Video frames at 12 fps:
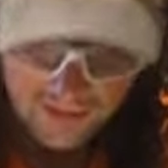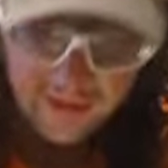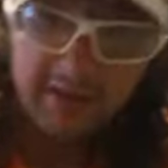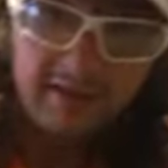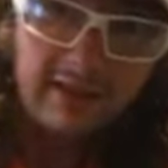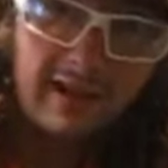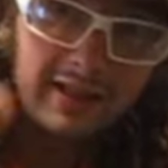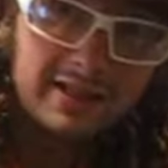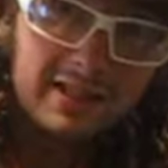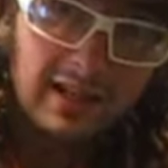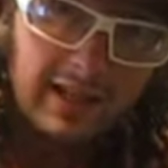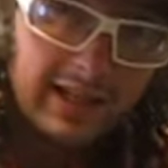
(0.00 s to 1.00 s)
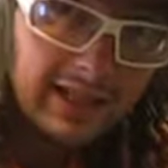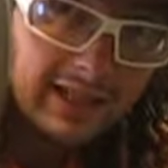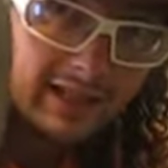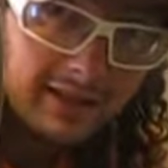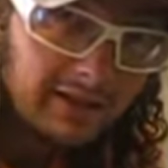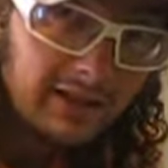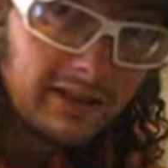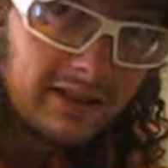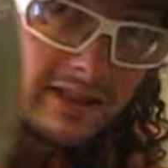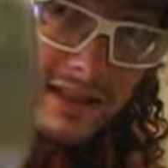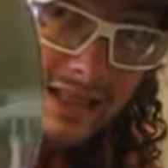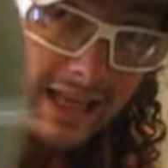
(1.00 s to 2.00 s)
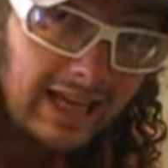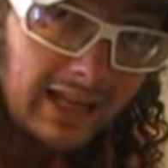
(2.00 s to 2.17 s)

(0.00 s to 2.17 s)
That is like damn